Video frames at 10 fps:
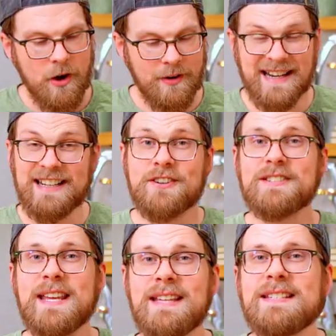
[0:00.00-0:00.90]
All right, in our
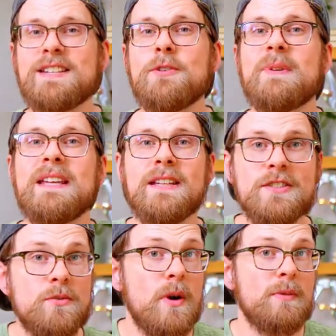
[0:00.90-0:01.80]
second tier, we get
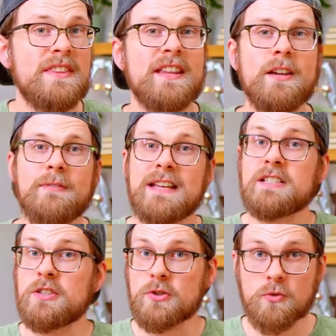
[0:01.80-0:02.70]
into what we think of as
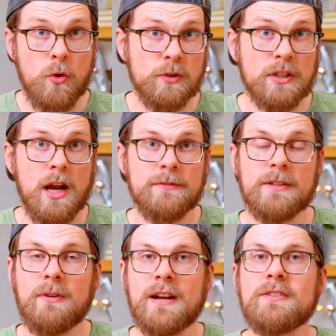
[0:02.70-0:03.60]
controlled coffee
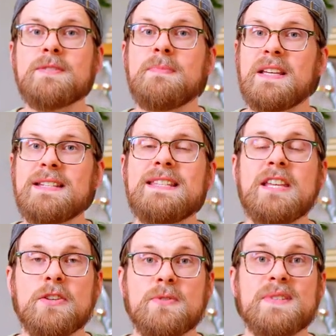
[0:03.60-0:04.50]
grinders because they
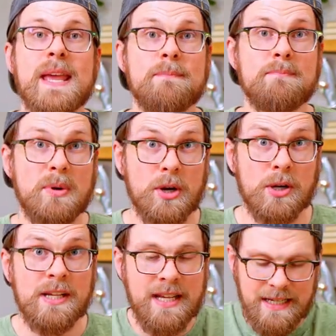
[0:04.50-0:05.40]
use a
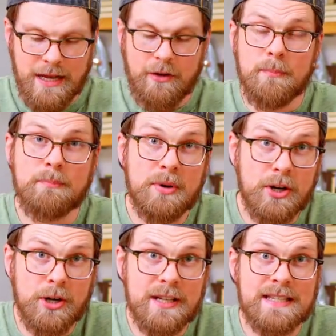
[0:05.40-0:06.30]
burr. Now, a
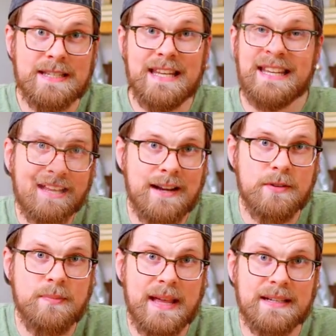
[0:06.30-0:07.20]
burr is any kind of
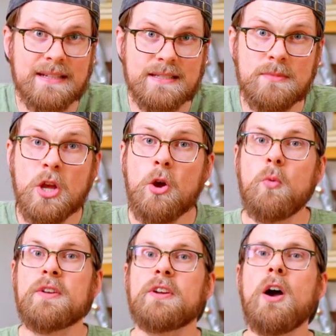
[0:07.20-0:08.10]
a mechanism
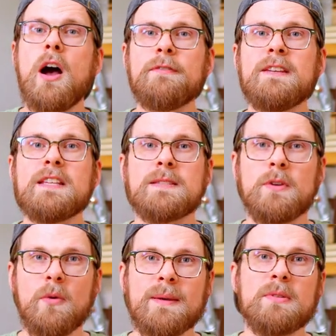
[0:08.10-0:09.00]
where the coffee is
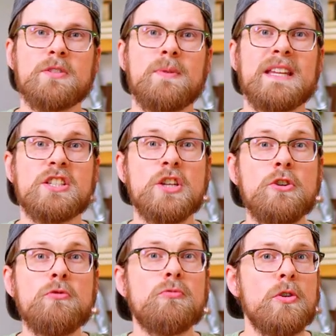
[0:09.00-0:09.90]
going between
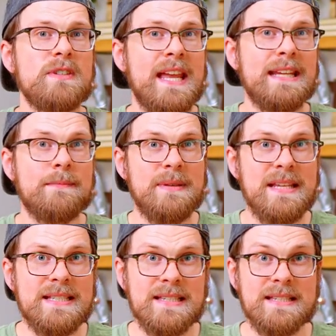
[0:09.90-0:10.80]
2 rotating
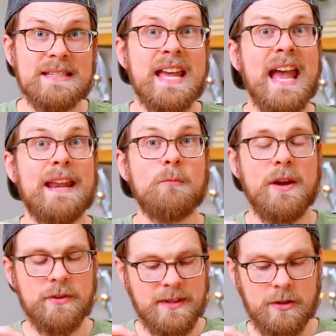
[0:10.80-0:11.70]
pieces, and
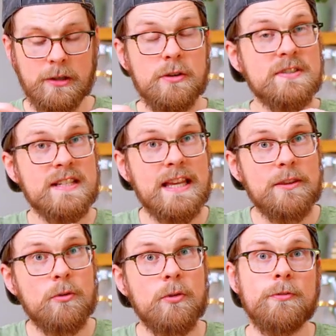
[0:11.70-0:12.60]
whether they're close
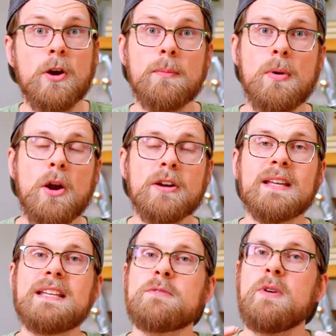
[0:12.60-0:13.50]
together or far
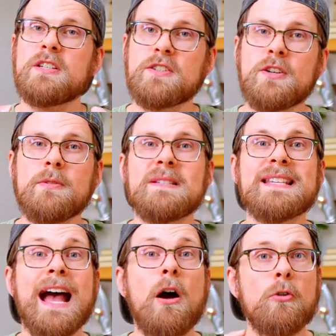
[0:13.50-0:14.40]
apart is what determines
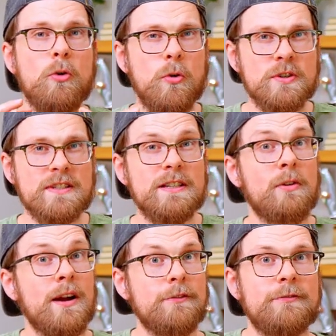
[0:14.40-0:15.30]
how coarsely
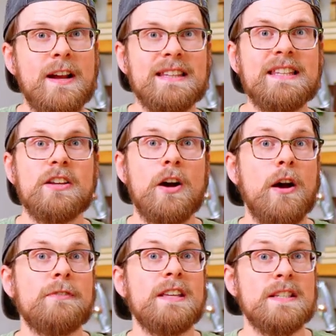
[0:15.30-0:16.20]
or how finely the
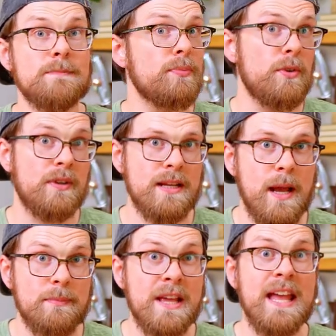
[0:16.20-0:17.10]
coffee is broken
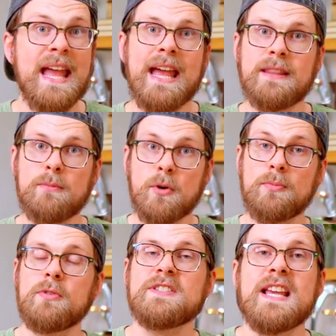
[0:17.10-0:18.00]
up. And the more
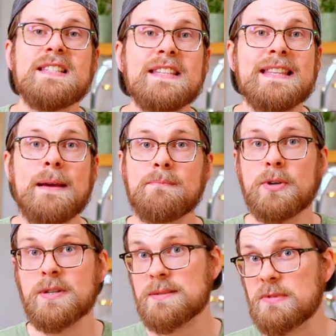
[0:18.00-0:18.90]
precisely that
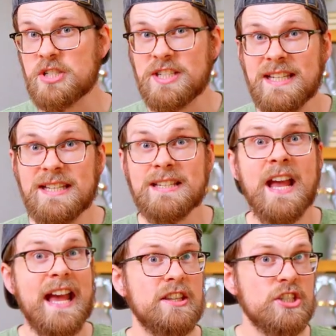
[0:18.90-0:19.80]
burr is machined
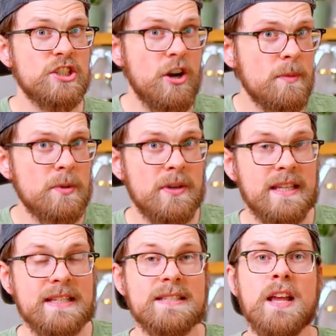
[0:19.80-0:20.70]
and the sharper it
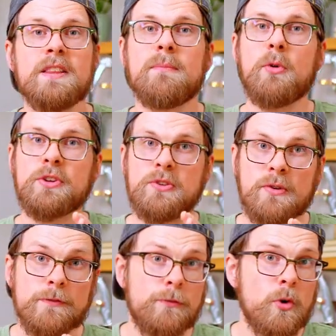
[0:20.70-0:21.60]
is, the more
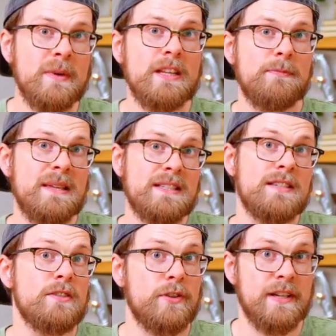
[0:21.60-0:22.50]
uniformity of
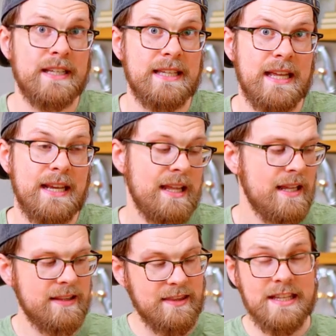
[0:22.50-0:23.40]
pieces you're going to get.
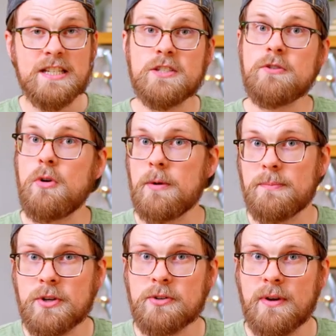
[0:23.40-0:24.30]
These 2 are
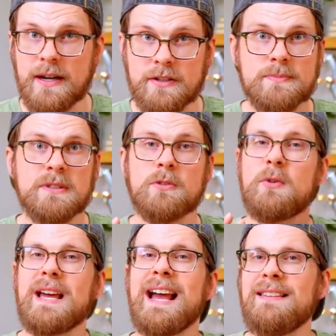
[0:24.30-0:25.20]
burr grinders, but they're
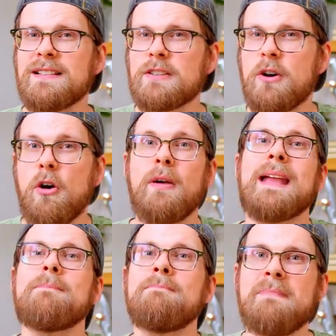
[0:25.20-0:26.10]
what I like to call
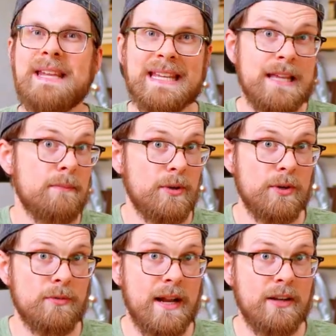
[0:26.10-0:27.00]
a mini-burr
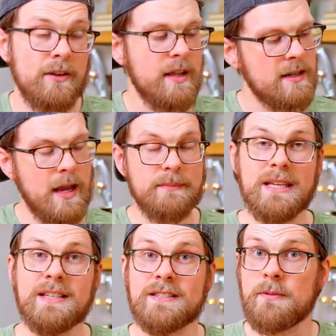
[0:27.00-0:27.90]
grinder, not
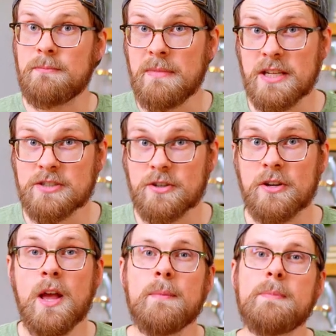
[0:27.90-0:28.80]
because they're
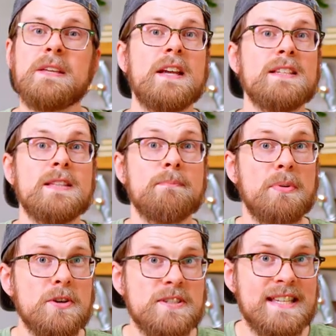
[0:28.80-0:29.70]
miniature, but because the
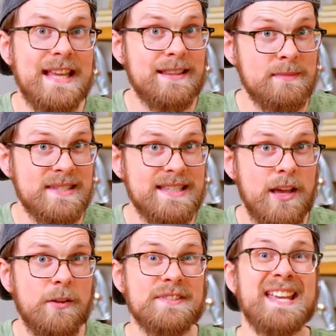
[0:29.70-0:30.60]
burr set
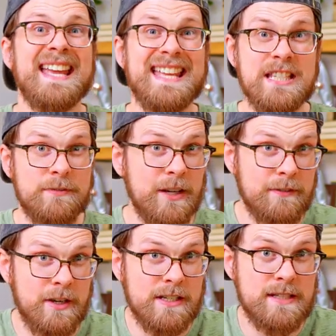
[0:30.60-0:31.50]
themselves is very,
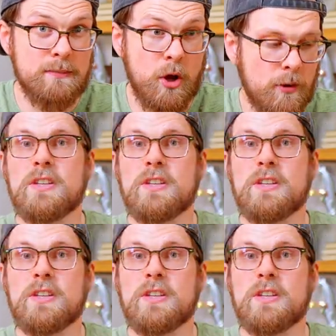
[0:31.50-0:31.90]
very small.